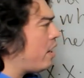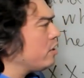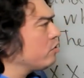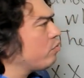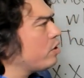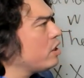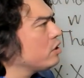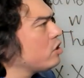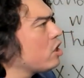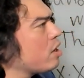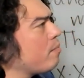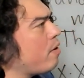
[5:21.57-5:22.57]
just want to
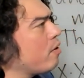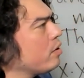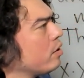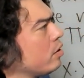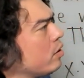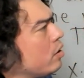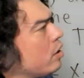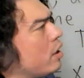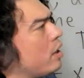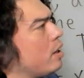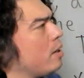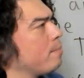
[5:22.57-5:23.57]
talk about,
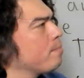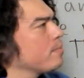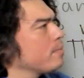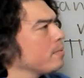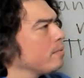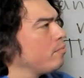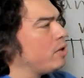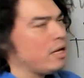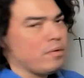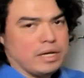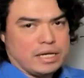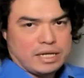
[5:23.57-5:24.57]
well,
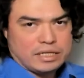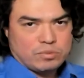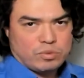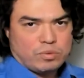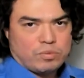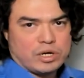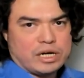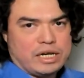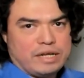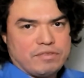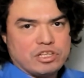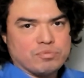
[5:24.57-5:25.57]
anyway, we're going to
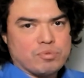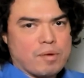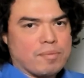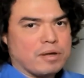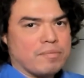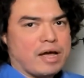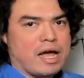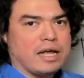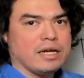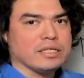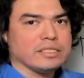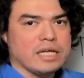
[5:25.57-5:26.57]
leave this property
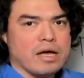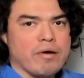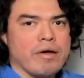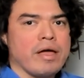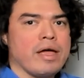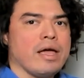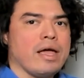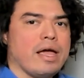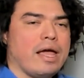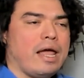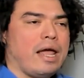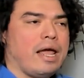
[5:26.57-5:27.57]
behind us now.
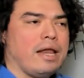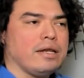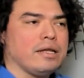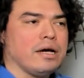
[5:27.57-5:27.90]
And